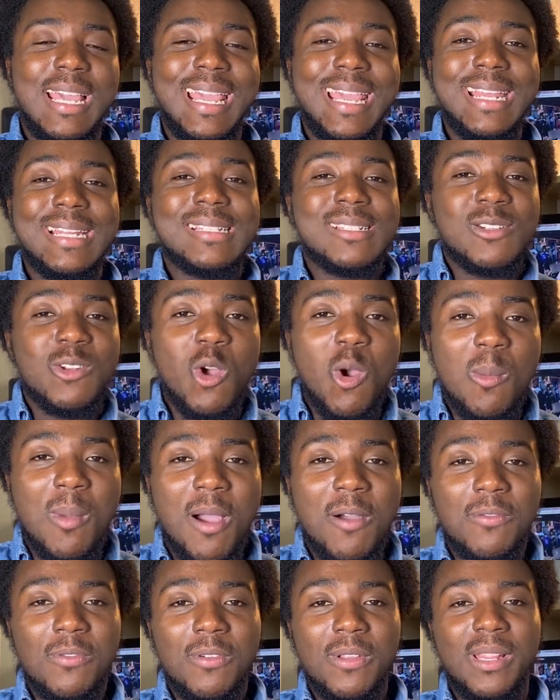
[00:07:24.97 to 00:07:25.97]
it's
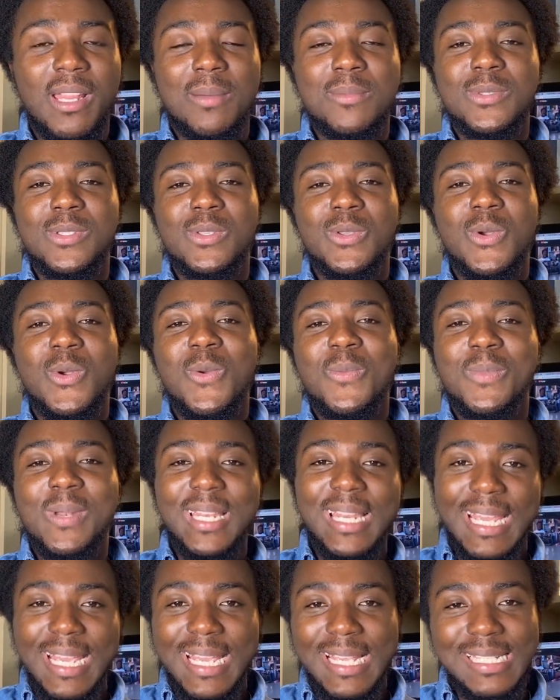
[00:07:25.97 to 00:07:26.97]
normal for them. So
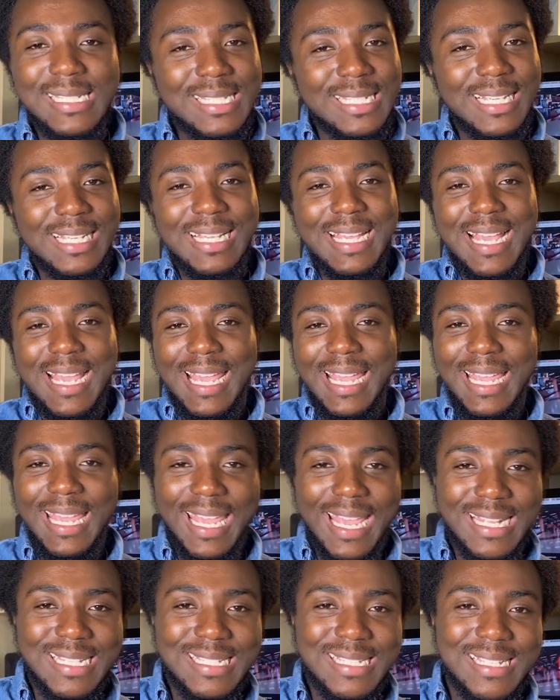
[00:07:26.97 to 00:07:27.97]
please
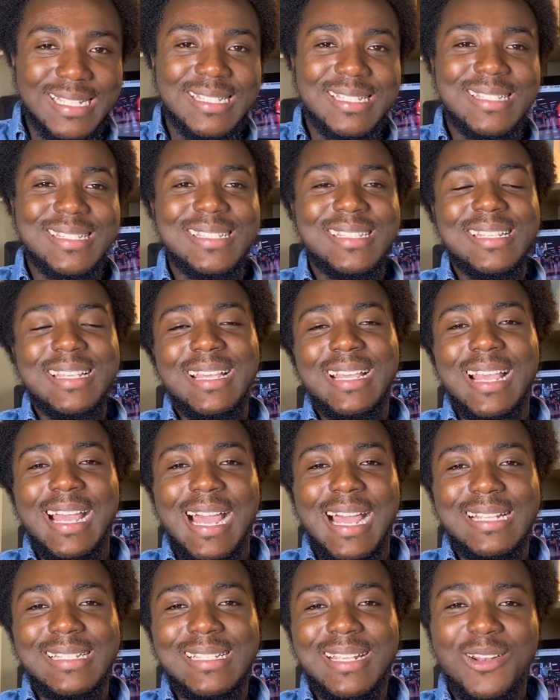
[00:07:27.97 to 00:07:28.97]
get it
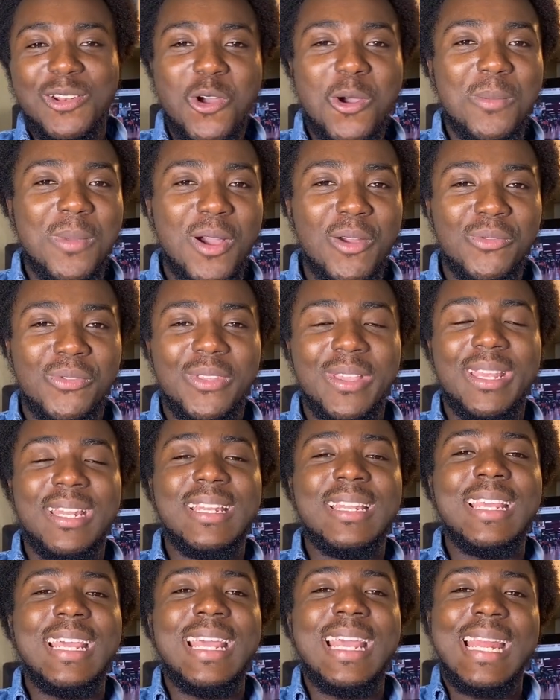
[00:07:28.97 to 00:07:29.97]
as a normal
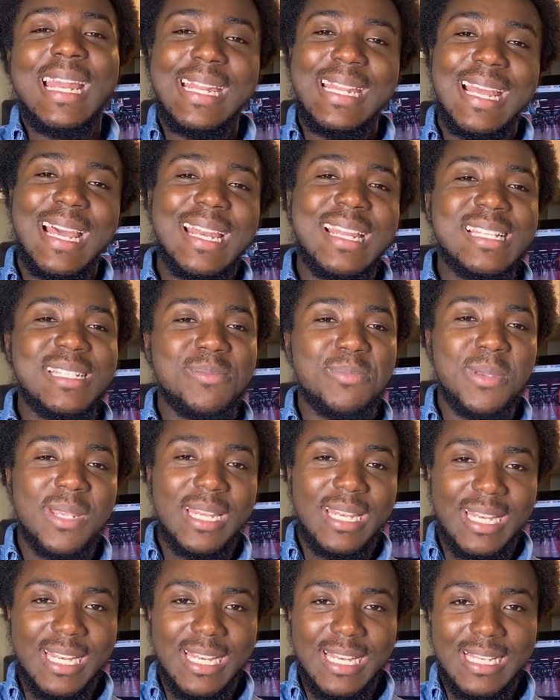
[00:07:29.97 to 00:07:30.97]
thing that is
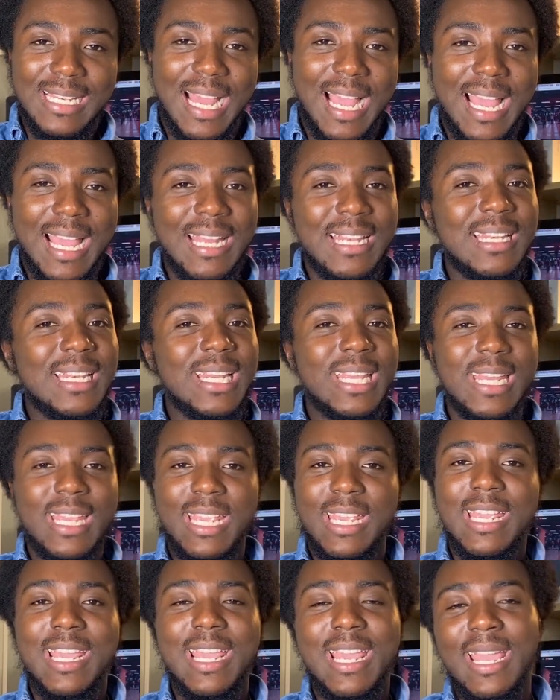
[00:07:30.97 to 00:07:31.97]
being done
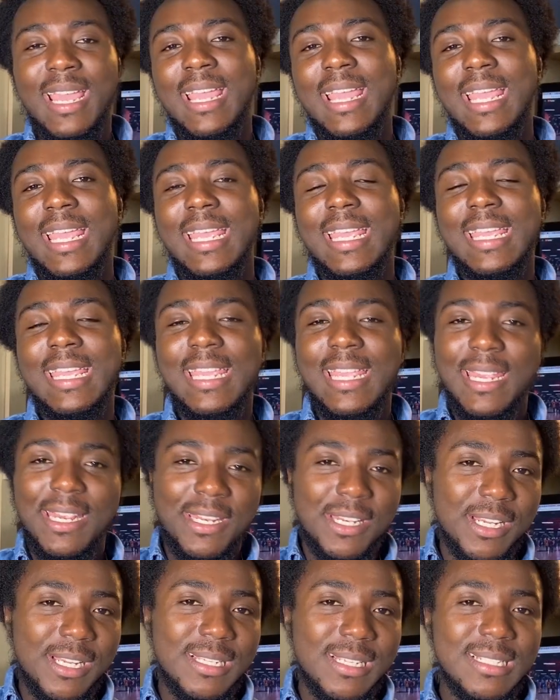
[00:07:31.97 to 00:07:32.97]
here
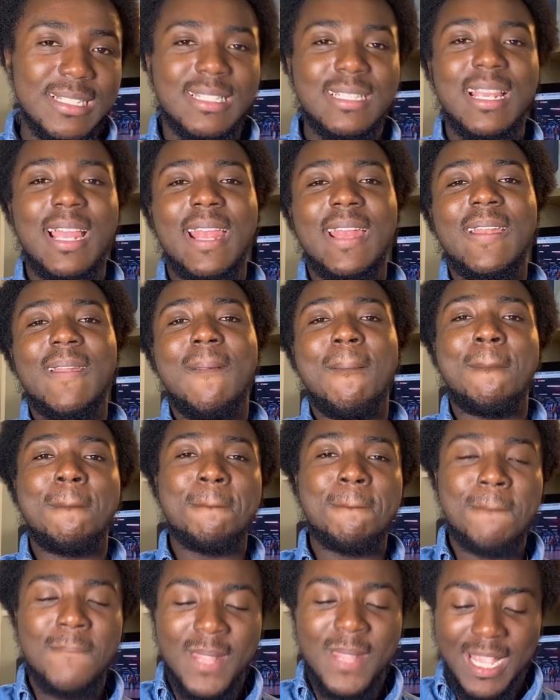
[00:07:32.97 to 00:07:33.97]
in China.
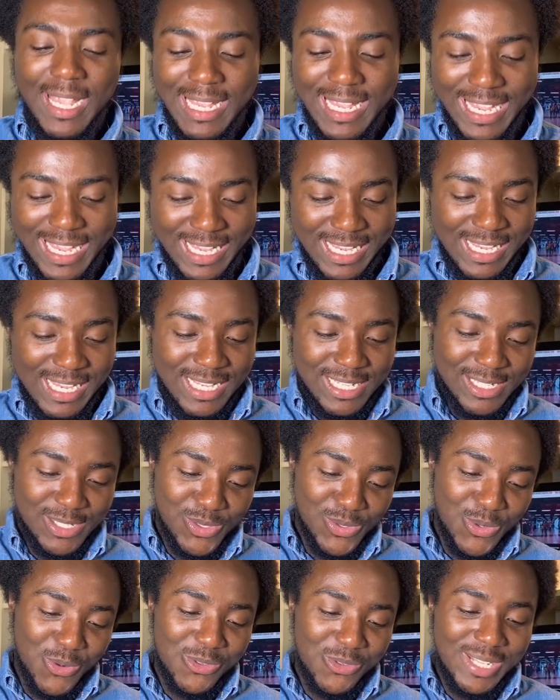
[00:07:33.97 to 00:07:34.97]
Yeah.
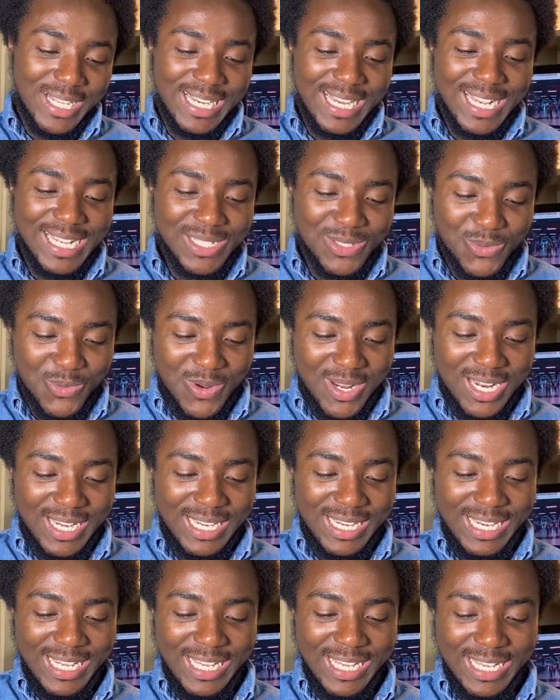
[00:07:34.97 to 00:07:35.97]
So the next
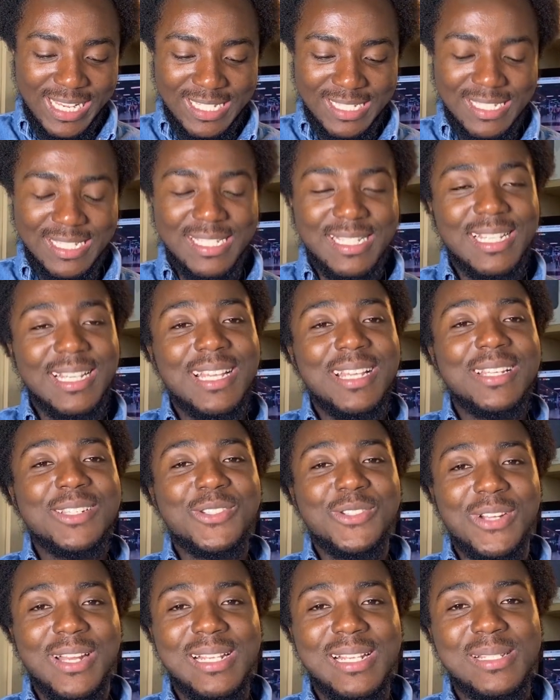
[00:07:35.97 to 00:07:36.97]
one is
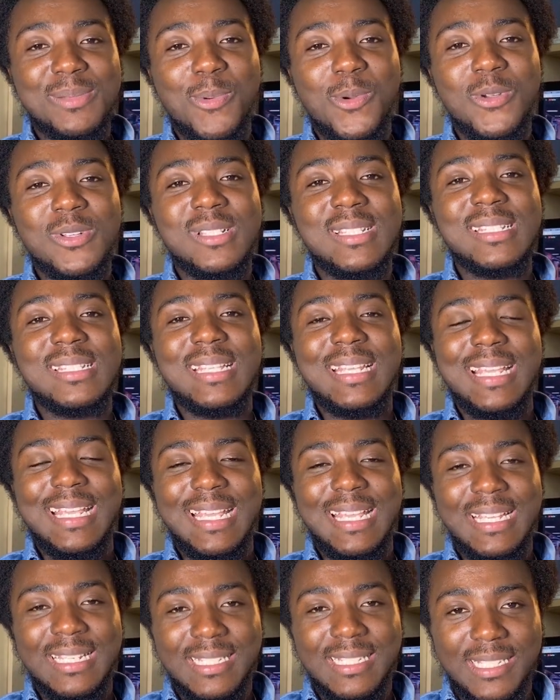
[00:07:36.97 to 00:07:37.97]
transport
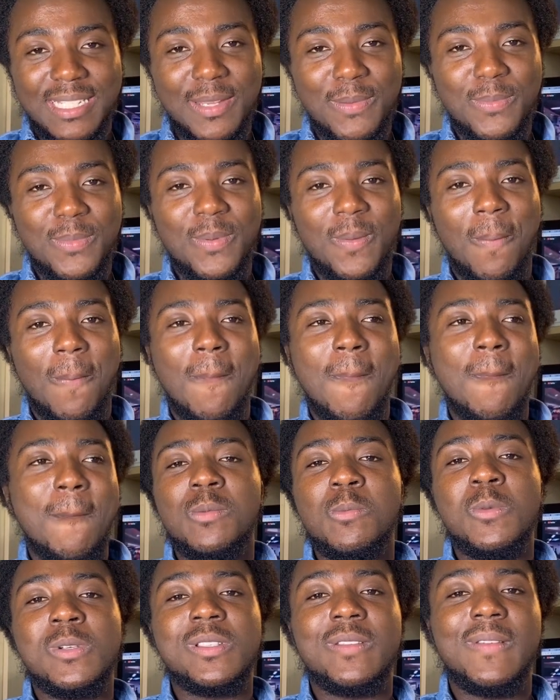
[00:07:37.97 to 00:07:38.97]
is cheap.
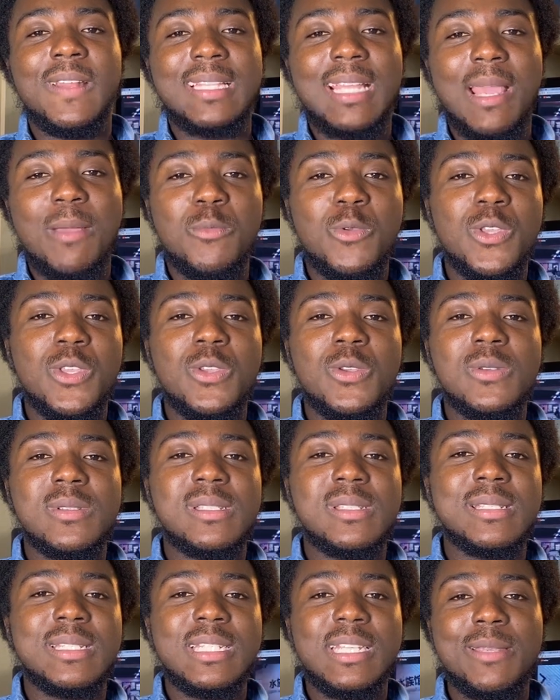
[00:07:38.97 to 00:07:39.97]
Most of the time we
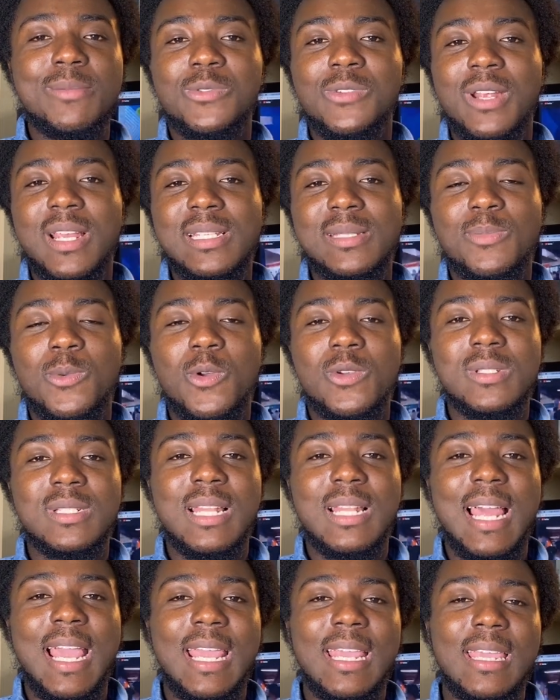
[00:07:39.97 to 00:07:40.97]
use cheap transports
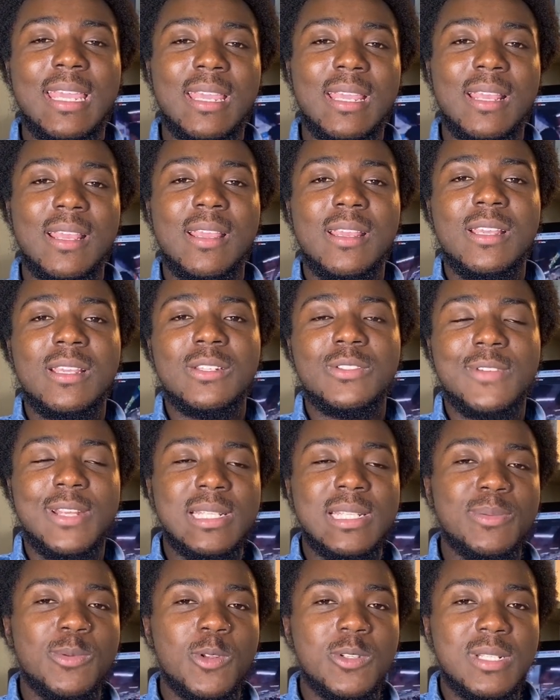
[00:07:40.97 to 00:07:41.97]
like
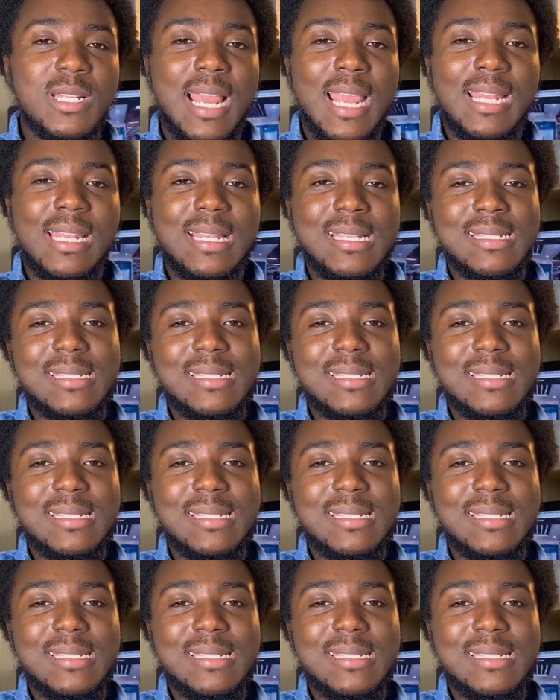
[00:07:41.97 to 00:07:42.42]
the